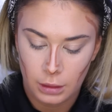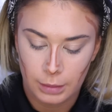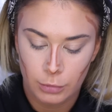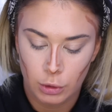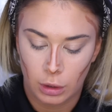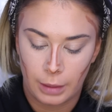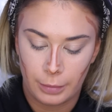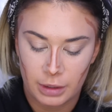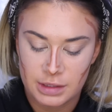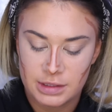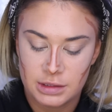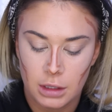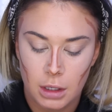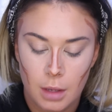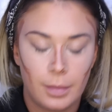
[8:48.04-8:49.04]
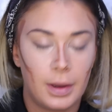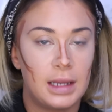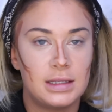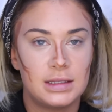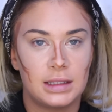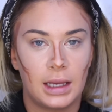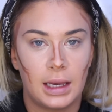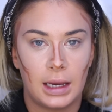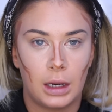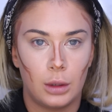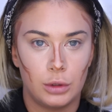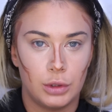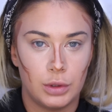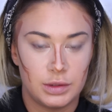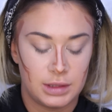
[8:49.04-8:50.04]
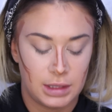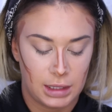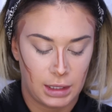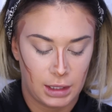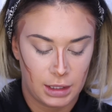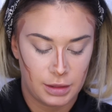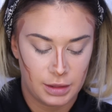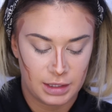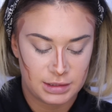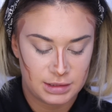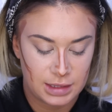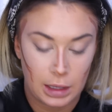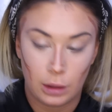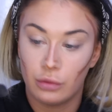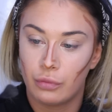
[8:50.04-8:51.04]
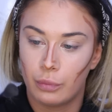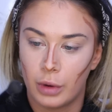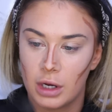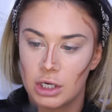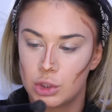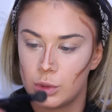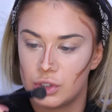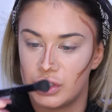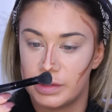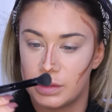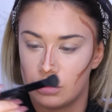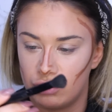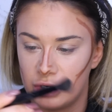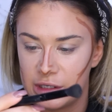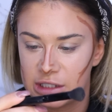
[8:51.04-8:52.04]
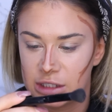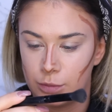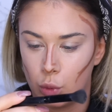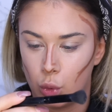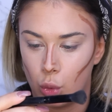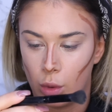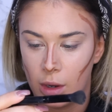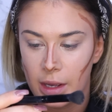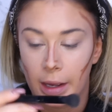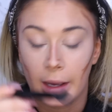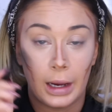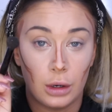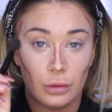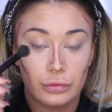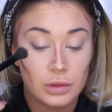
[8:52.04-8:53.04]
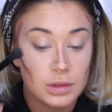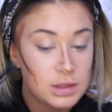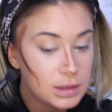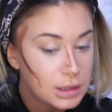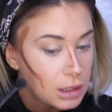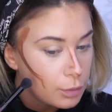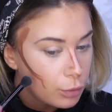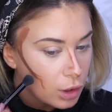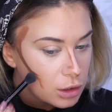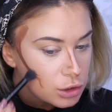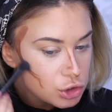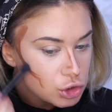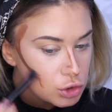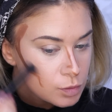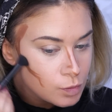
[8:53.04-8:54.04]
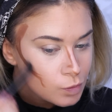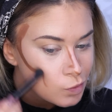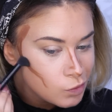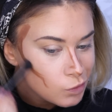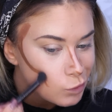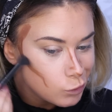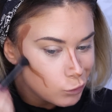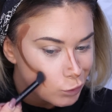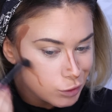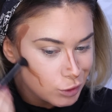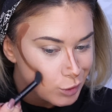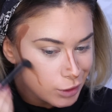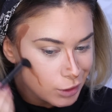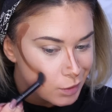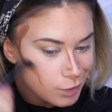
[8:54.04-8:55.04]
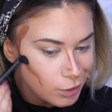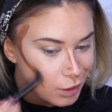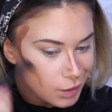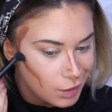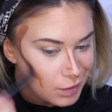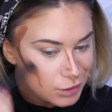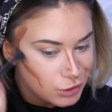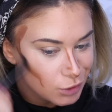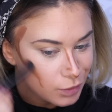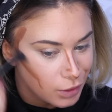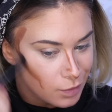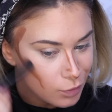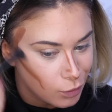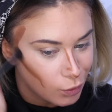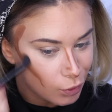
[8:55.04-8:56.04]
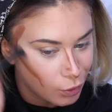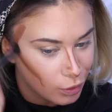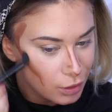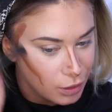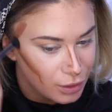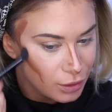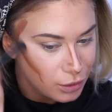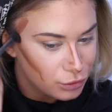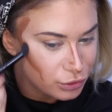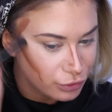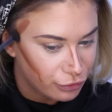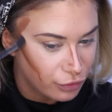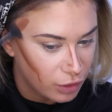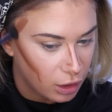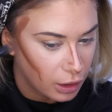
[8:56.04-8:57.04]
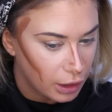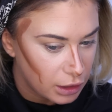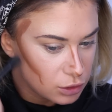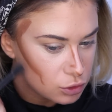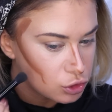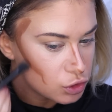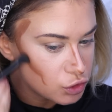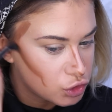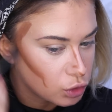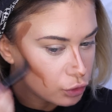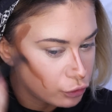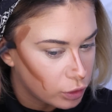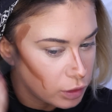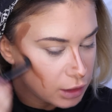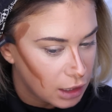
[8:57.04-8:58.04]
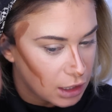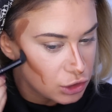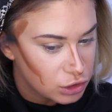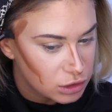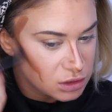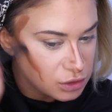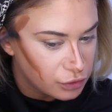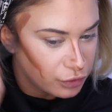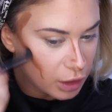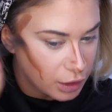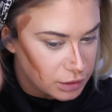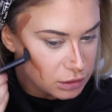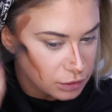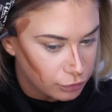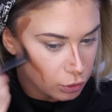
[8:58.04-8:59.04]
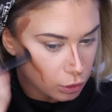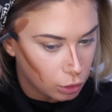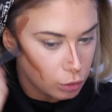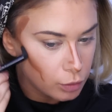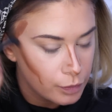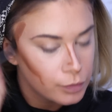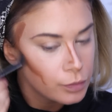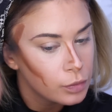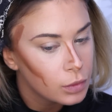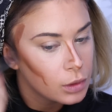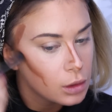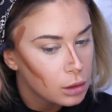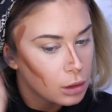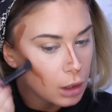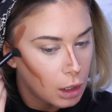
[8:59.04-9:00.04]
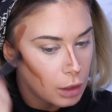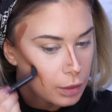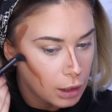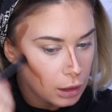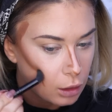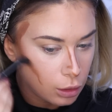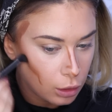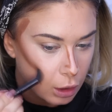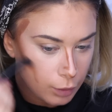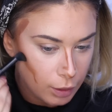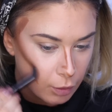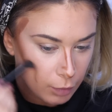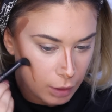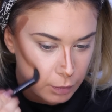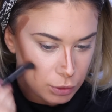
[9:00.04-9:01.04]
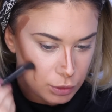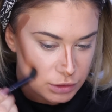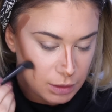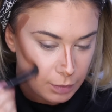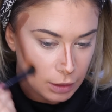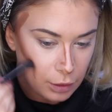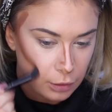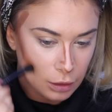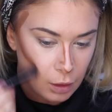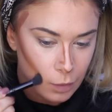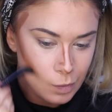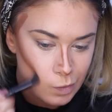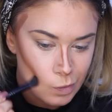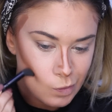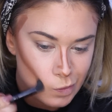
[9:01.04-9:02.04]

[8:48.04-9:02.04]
I'm not. I'm going to start blending it out using this e.l.f. brush, which is a really small e.l.f. concealer brush, just so I can be a little bit more defined to soften the edges first of all, and then I'll go in with my beauty blender.